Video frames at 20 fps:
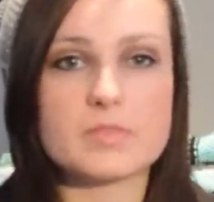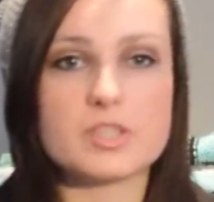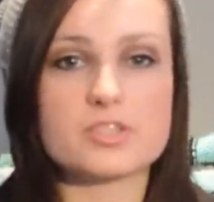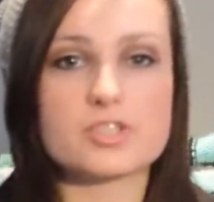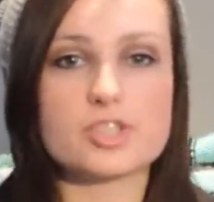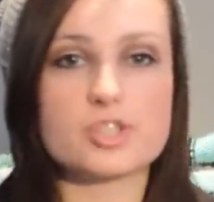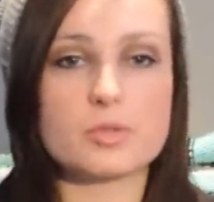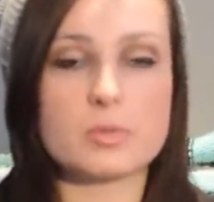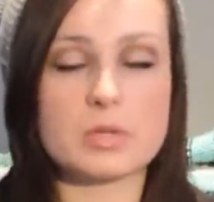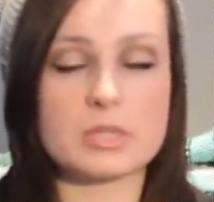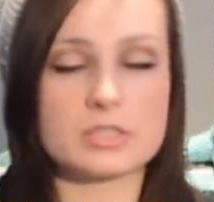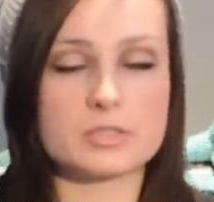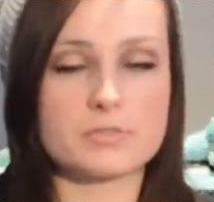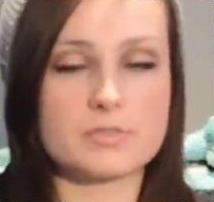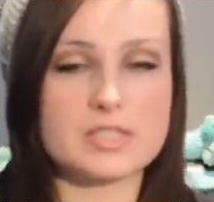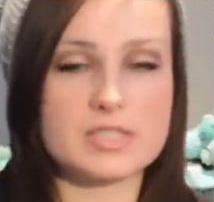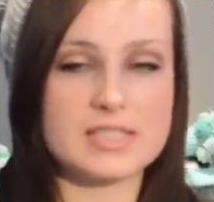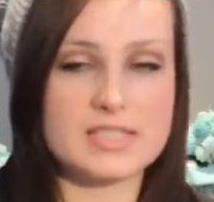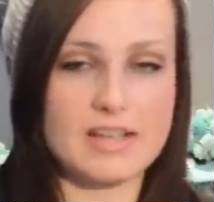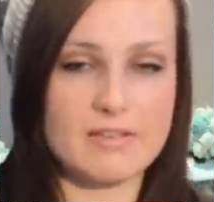She worked
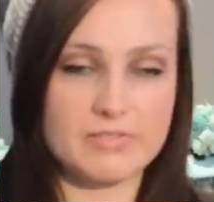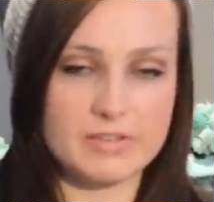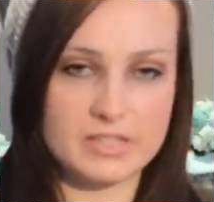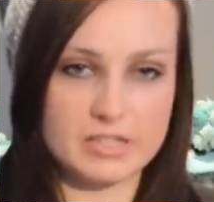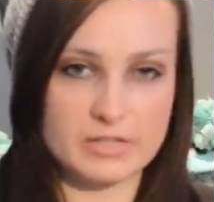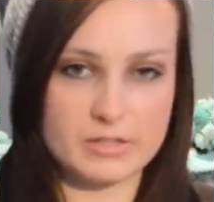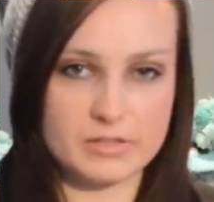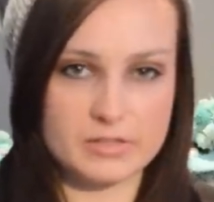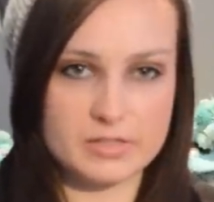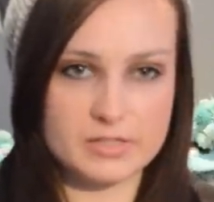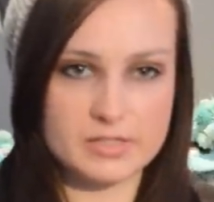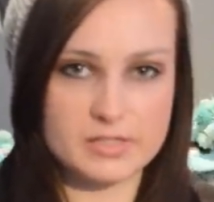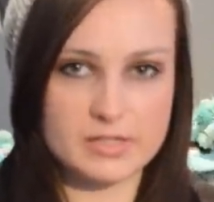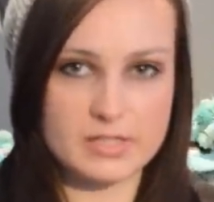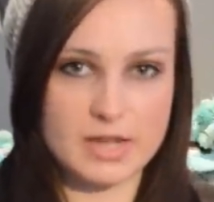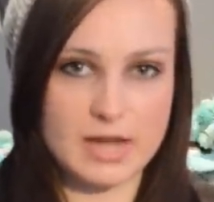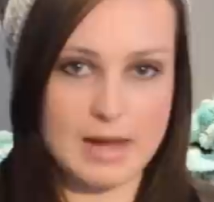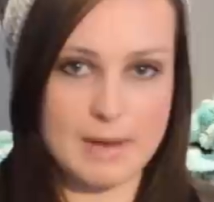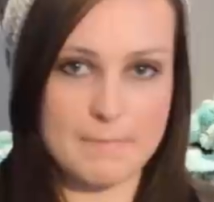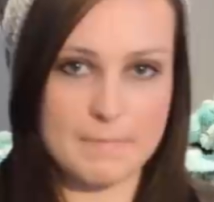for seven
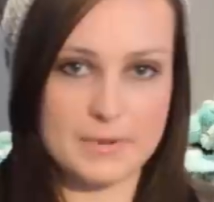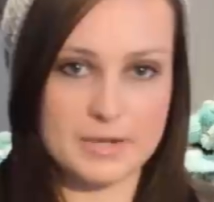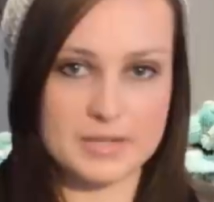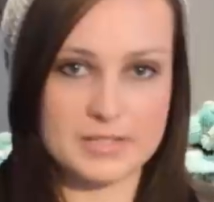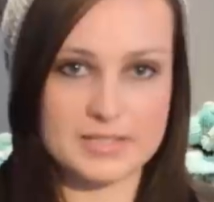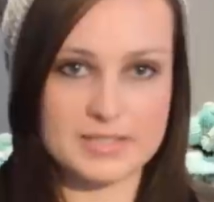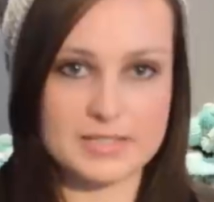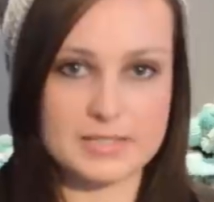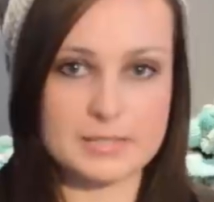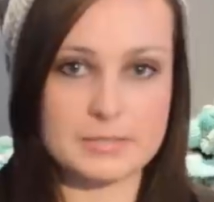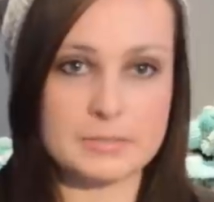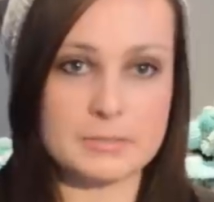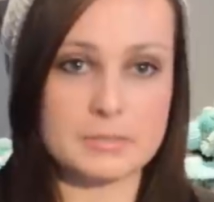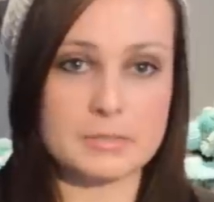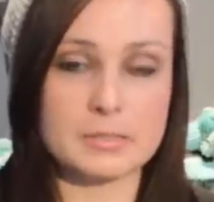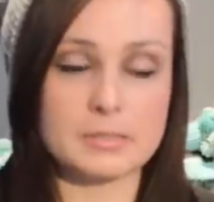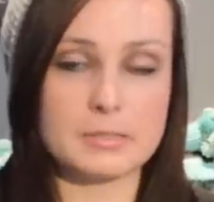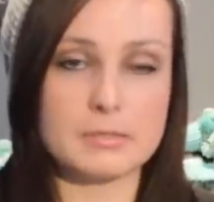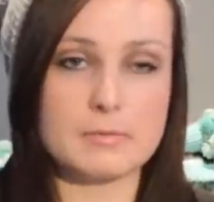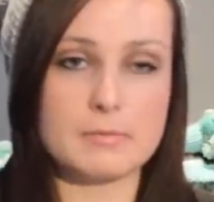years up
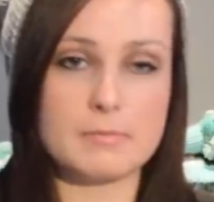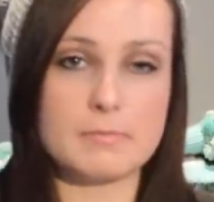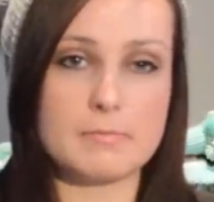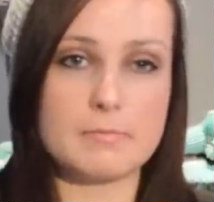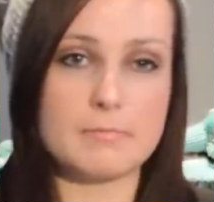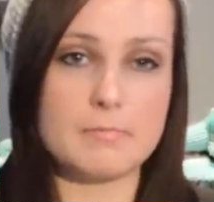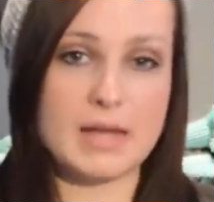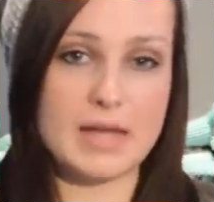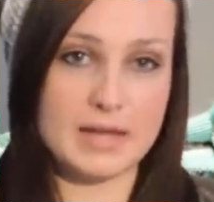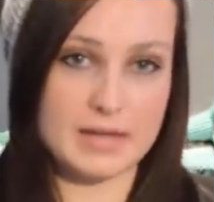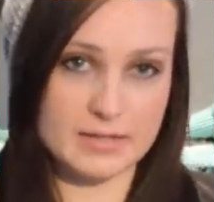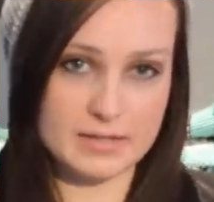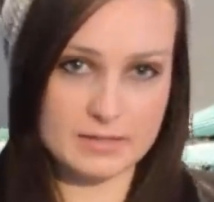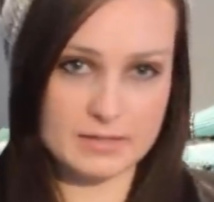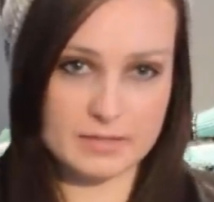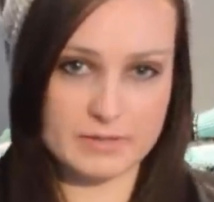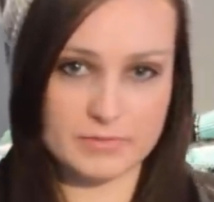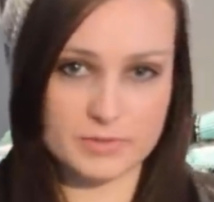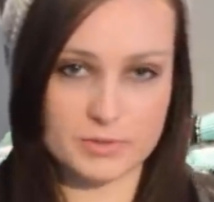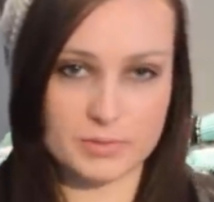until May
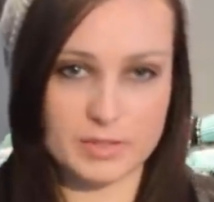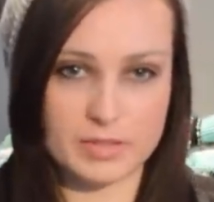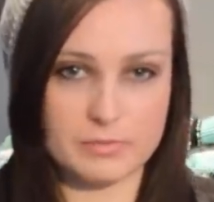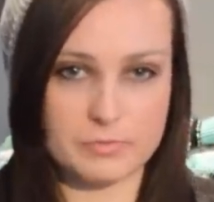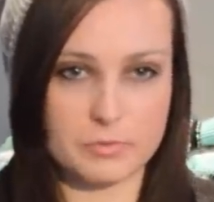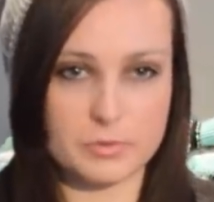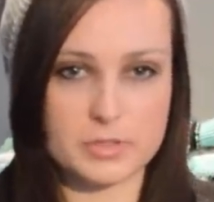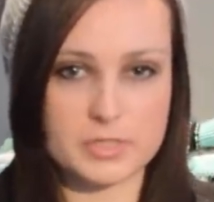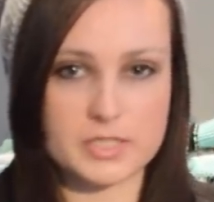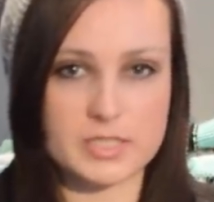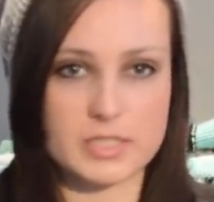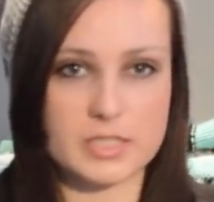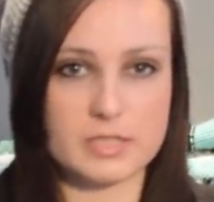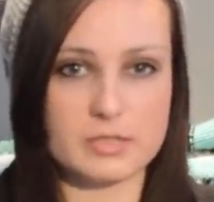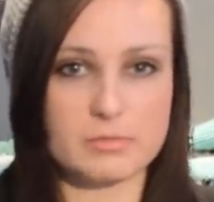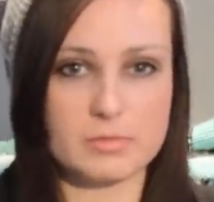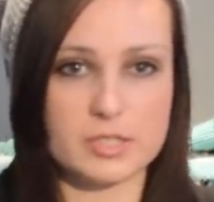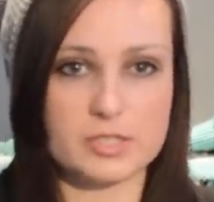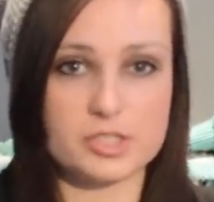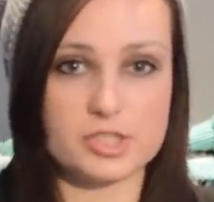of twenty
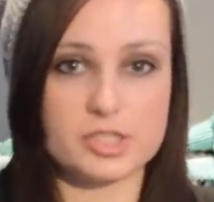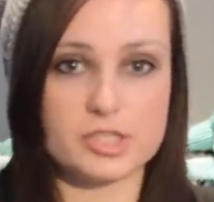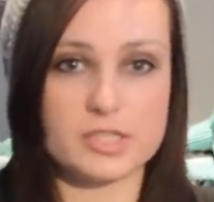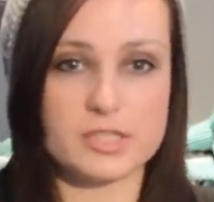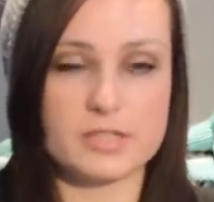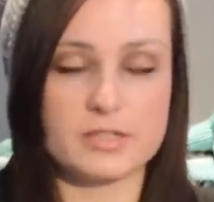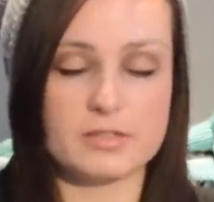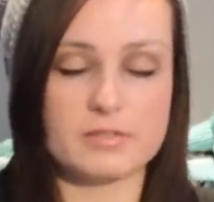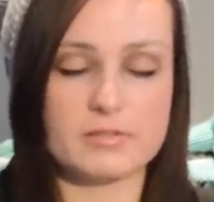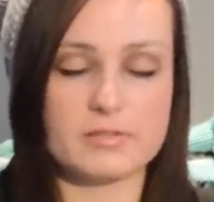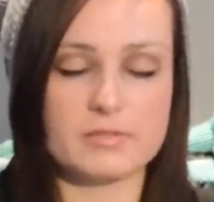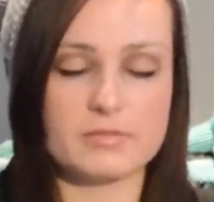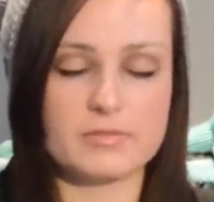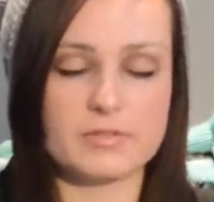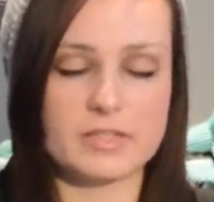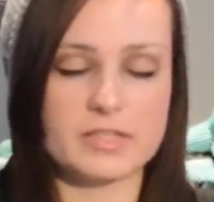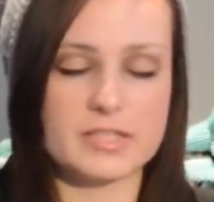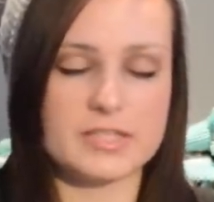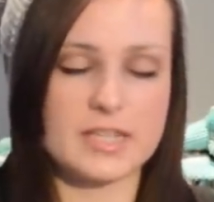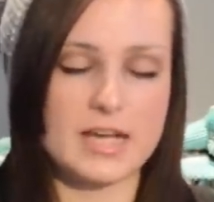fourteen when she
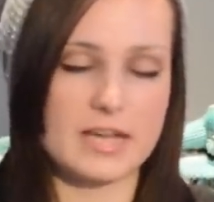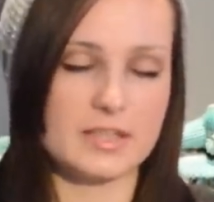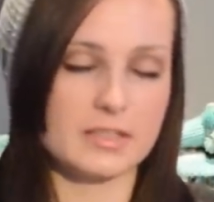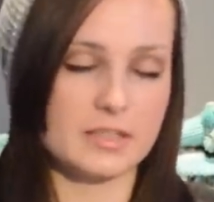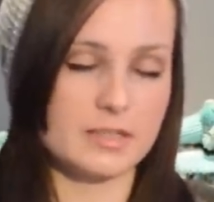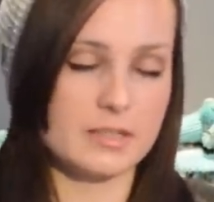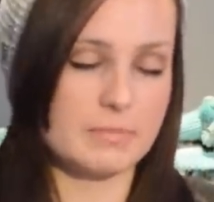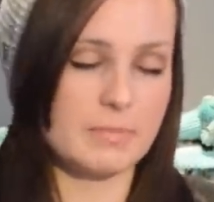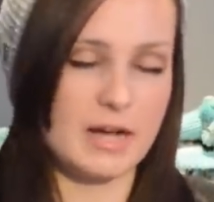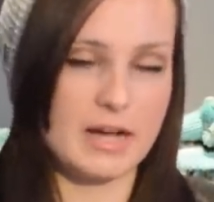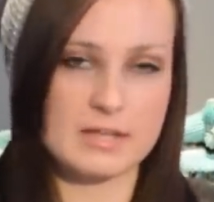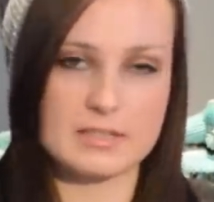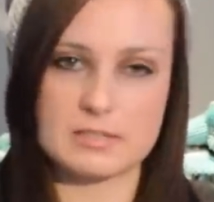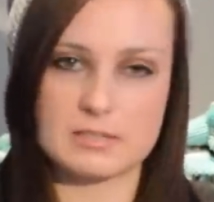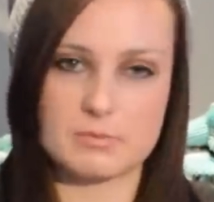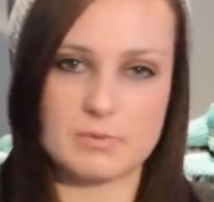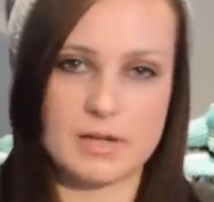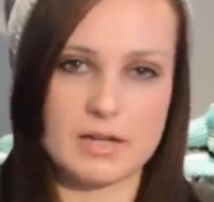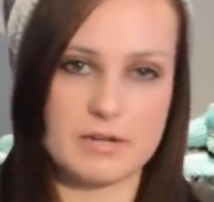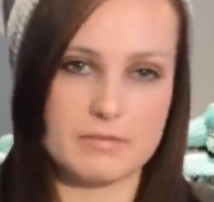very sadly
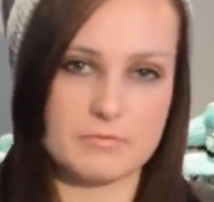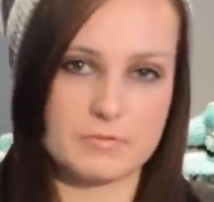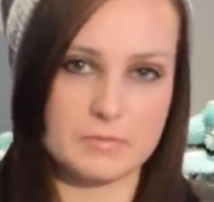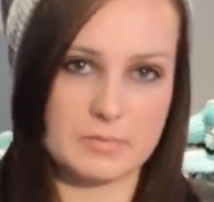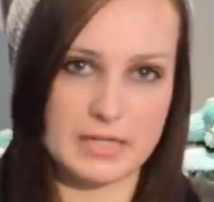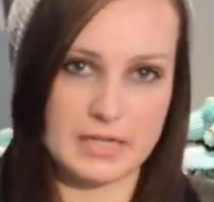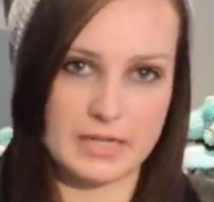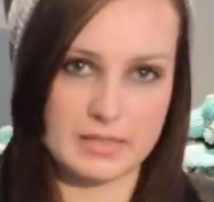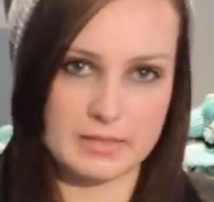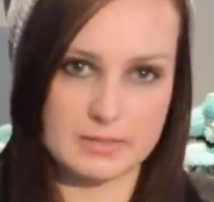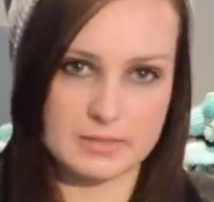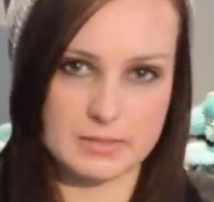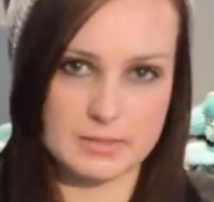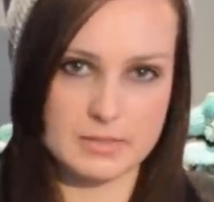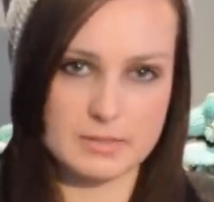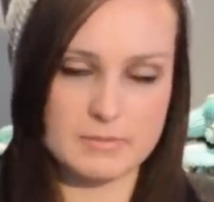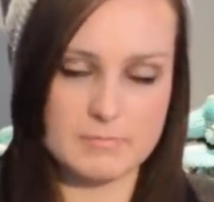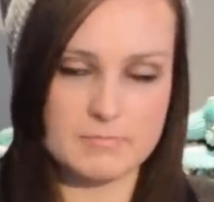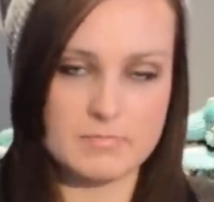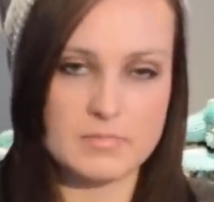passed away from
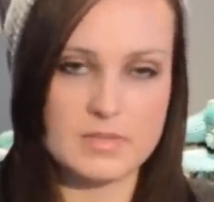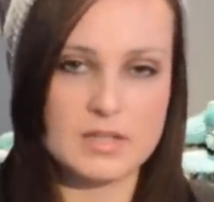cancer.